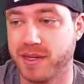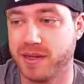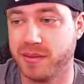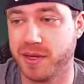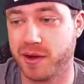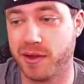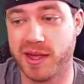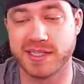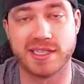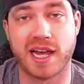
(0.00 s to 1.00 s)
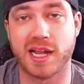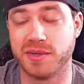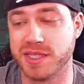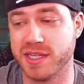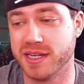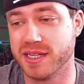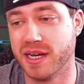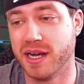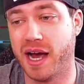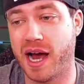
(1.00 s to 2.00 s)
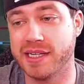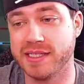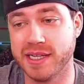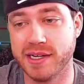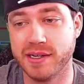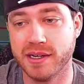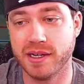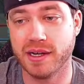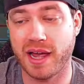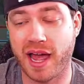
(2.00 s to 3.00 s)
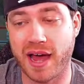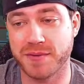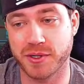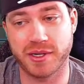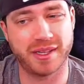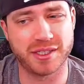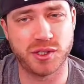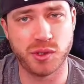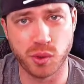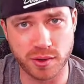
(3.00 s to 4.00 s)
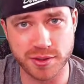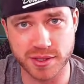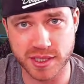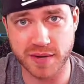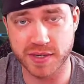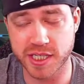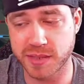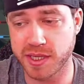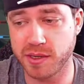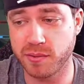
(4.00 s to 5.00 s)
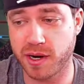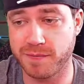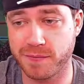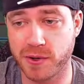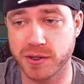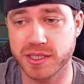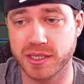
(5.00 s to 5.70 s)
There you go. That's exactly what she does. I did have her at like 270 speed when I first